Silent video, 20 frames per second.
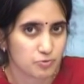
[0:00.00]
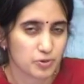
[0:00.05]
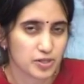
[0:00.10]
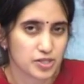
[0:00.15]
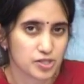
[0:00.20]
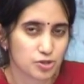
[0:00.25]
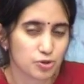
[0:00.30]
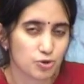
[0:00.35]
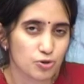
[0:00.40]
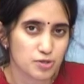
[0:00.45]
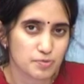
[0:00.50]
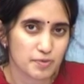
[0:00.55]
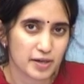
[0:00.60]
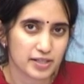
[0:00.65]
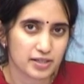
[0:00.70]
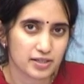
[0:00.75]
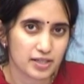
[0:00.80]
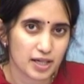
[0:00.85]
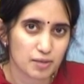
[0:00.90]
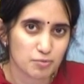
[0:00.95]
which goes by
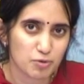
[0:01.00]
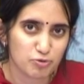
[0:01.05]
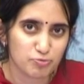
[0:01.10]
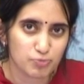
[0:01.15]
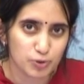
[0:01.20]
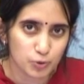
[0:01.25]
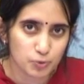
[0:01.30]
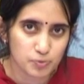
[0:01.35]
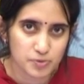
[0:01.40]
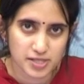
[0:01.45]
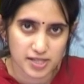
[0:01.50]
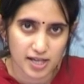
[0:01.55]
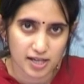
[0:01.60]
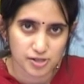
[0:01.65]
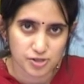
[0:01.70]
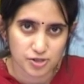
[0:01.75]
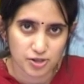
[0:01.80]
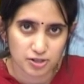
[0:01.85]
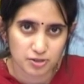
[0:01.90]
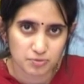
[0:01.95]
the name of Bloom's
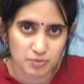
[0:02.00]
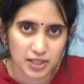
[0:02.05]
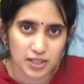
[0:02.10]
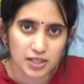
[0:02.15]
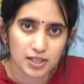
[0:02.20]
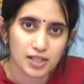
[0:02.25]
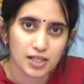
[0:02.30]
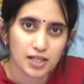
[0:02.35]
taxonomy.